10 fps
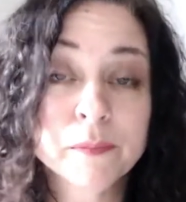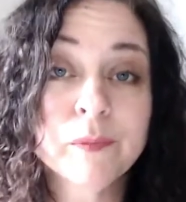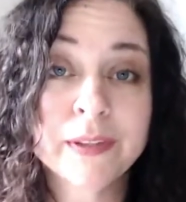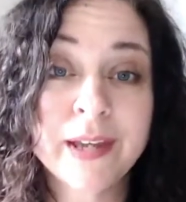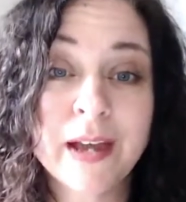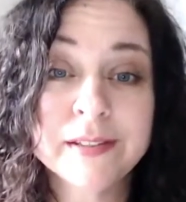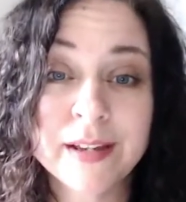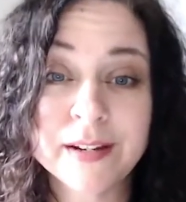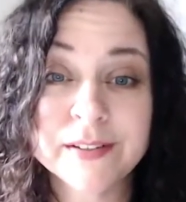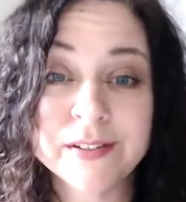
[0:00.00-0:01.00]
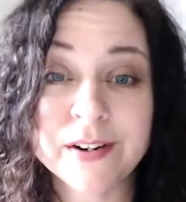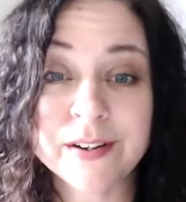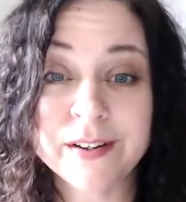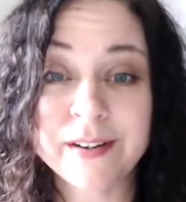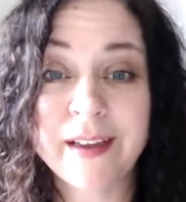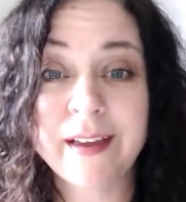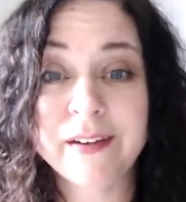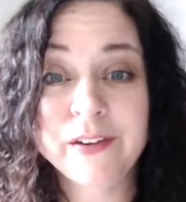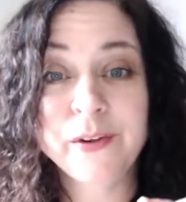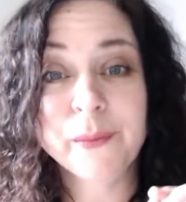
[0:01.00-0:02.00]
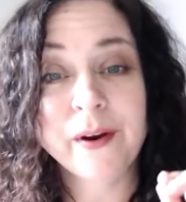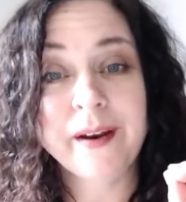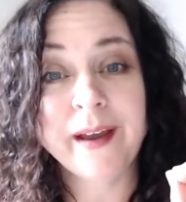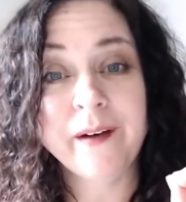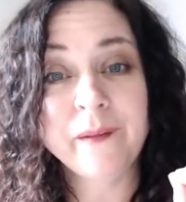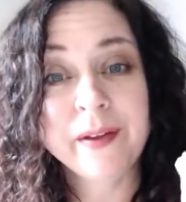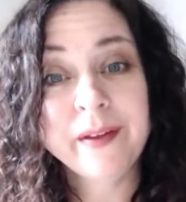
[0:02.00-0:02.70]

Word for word: when the gaslighting started, and you are now